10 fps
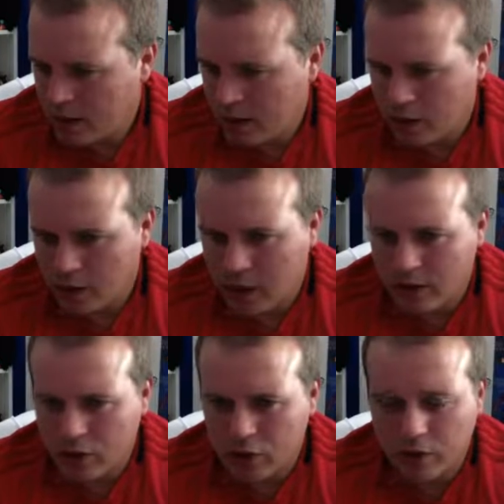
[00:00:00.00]
you have
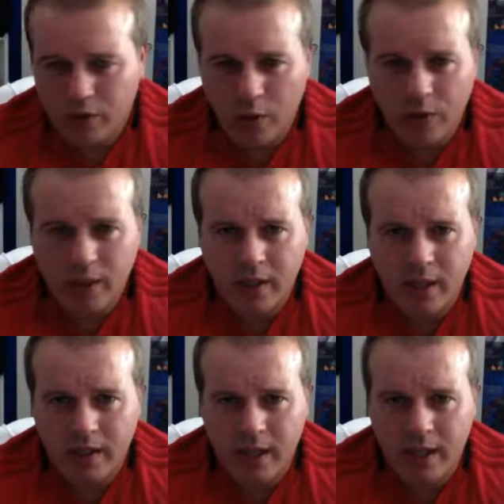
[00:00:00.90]
to just look forward to the
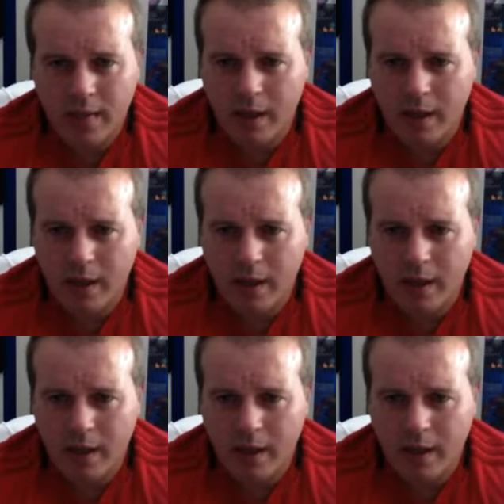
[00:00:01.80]
next game